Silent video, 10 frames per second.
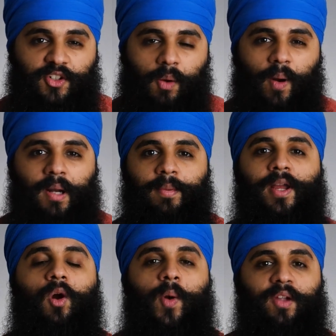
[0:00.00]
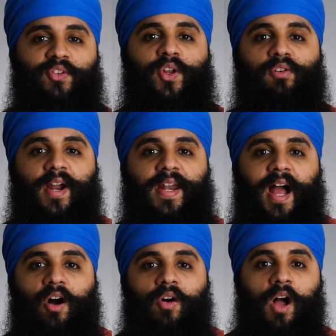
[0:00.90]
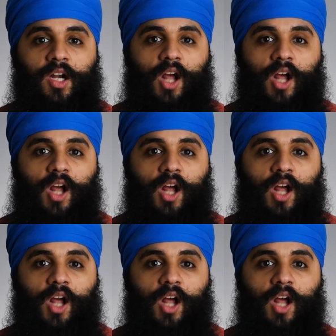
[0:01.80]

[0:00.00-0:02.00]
so I wanted to make a quick video right now